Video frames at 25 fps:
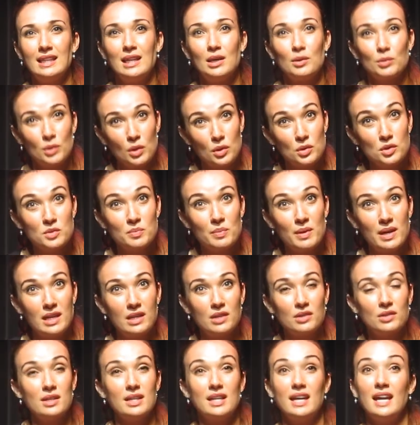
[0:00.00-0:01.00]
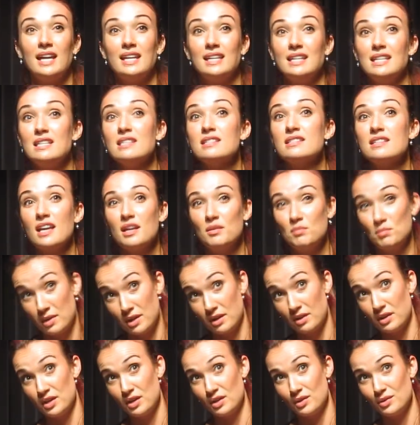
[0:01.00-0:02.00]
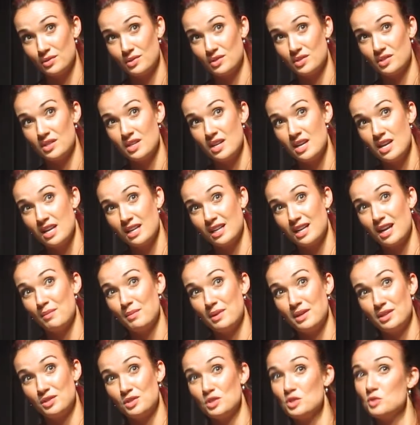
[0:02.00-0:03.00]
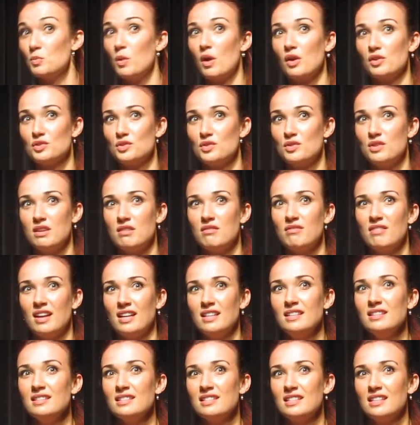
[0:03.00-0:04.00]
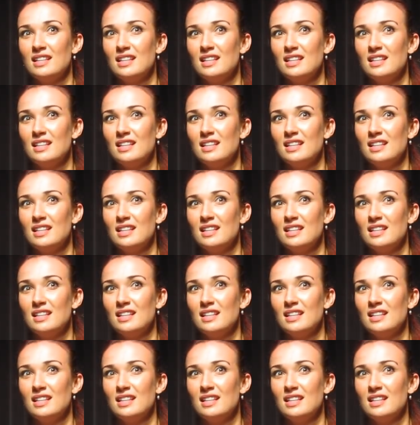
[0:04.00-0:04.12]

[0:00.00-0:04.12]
La Rose Bakery, and Eastside Mario's coming to sponsor the event.